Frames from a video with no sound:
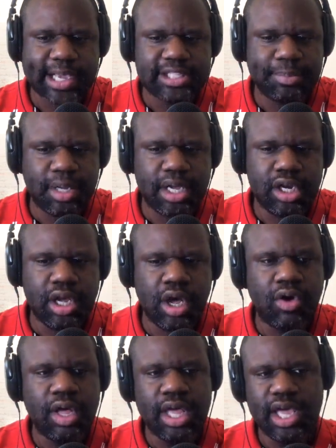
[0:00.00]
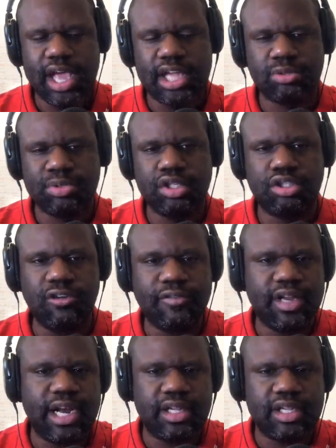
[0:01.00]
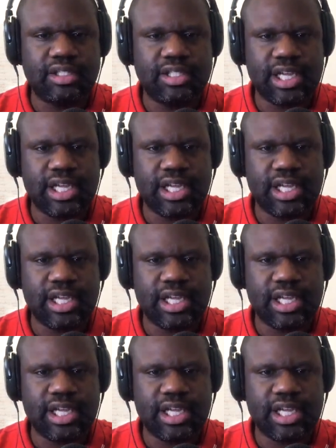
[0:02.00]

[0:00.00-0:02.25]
But you know, it's rejuvenating to see